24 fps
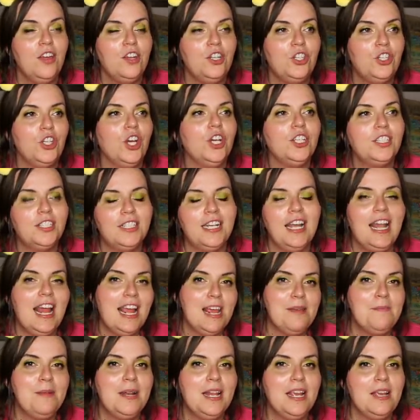just
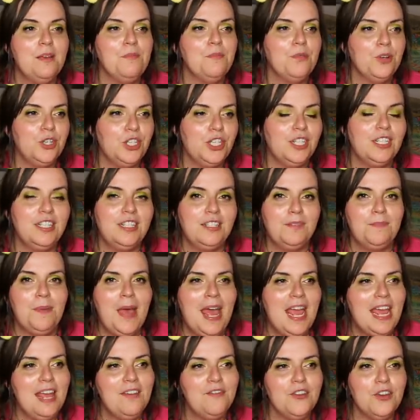labeling Bridget's
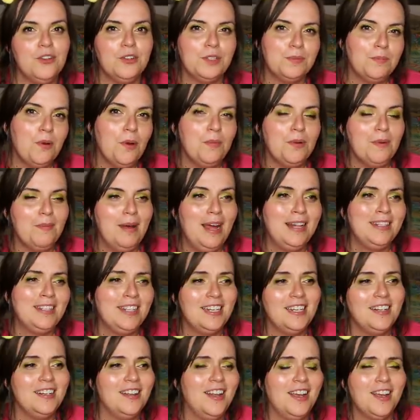behavior as
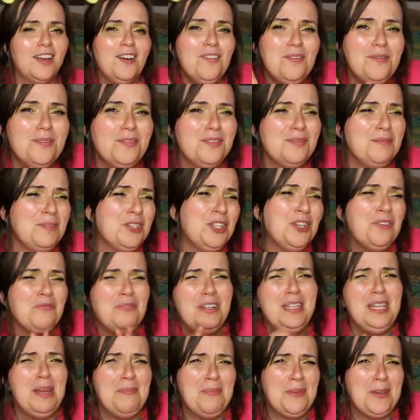problematic and like, oh, well, we shouldn't
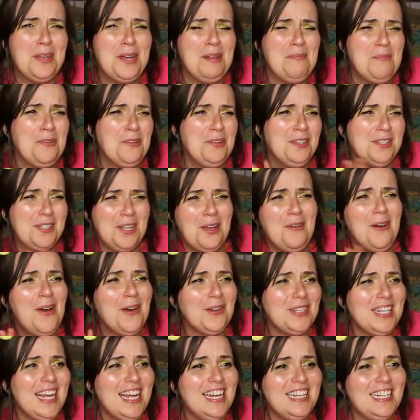read that book anymore, it's so
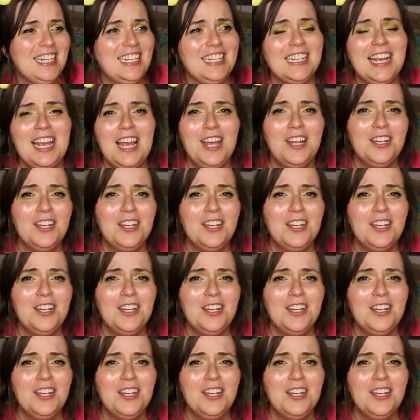outdated,